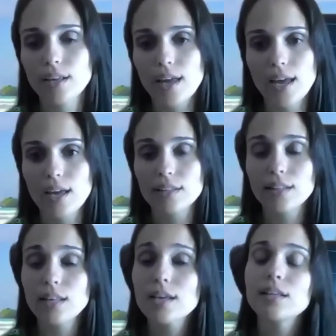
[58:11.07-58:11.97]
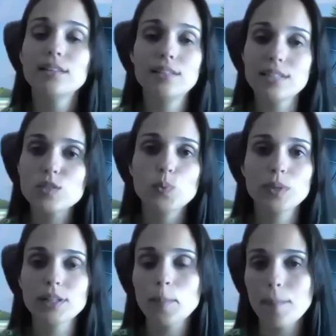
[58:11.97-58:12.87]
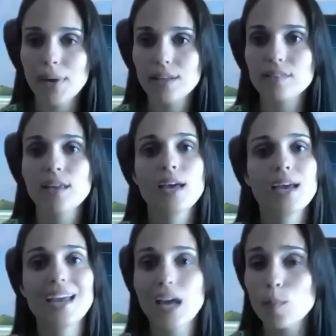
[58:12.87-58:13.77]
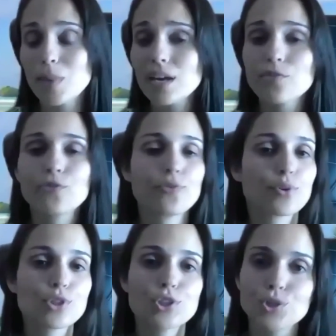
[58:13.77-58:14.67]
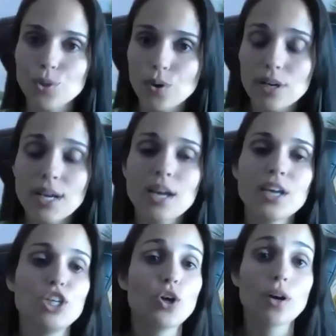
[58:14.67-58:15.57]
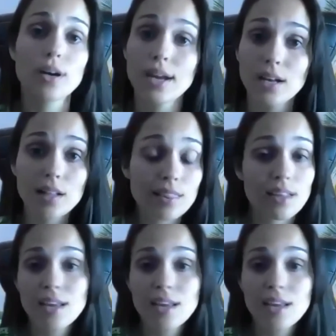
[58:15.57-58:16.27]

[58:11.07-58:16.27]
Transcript: and this will impact gaming for sure, your health.